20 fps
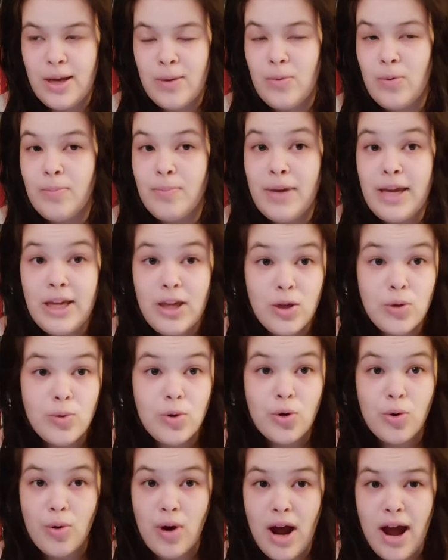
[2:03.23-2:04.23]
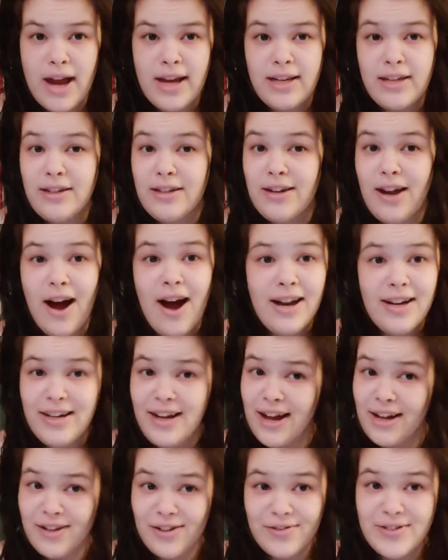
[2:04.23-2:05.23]
that will make you cry not
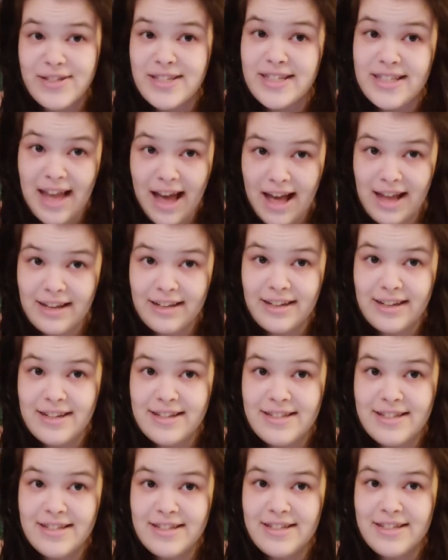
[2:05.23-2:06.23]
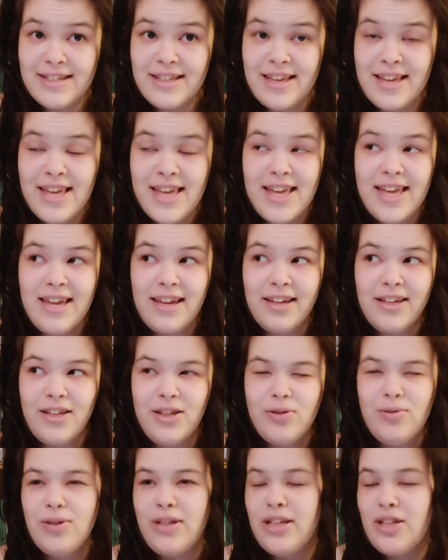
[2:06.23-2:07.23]
out of sadness,
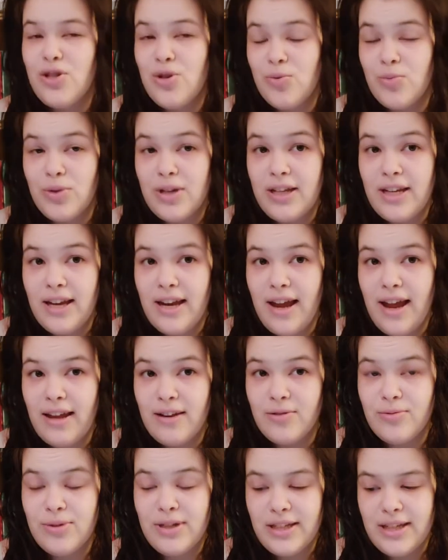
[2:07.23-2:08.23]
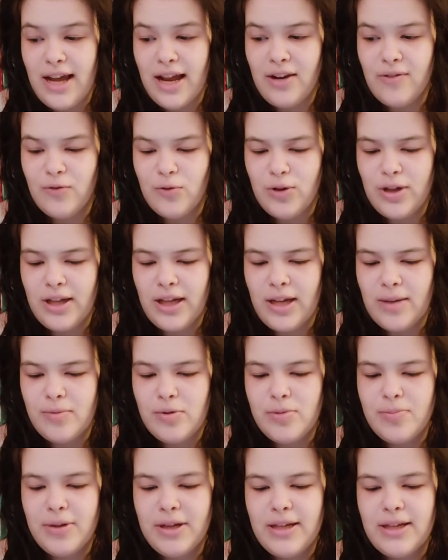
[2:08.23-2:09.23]
you need to read, read Anne of Green
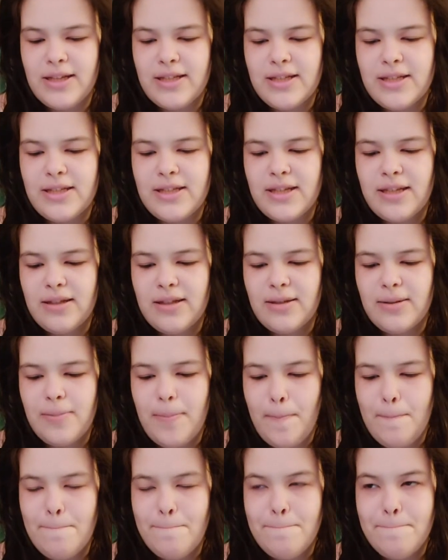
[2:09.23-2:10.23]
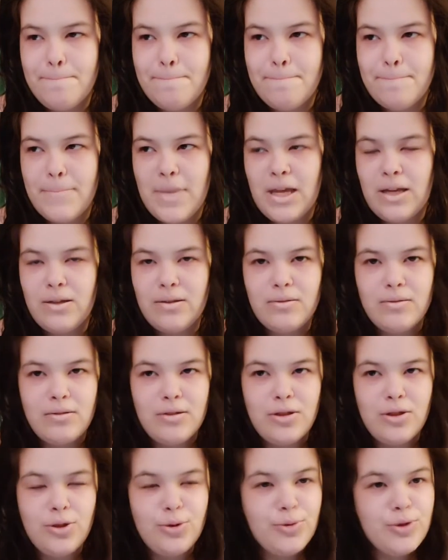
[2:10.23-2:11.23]
Gables, because
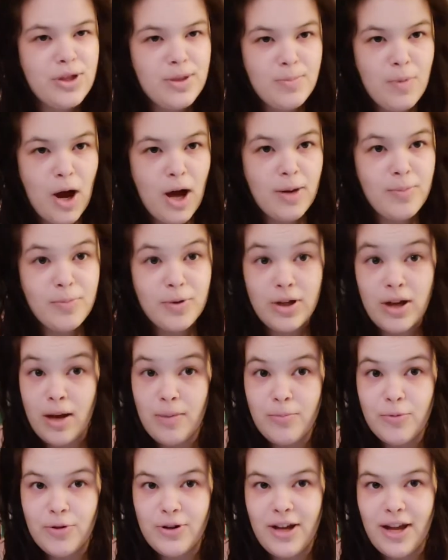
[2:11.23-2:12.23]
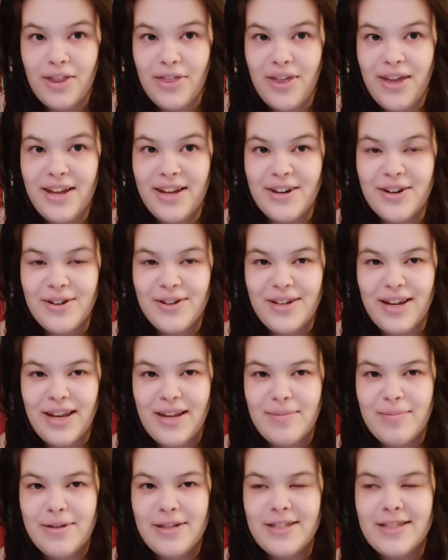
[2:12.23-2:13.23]
Lucy Maud Montgomery, I think her
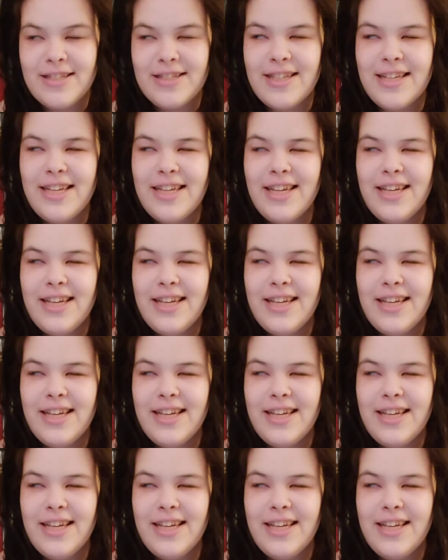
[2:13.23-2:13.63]
name is,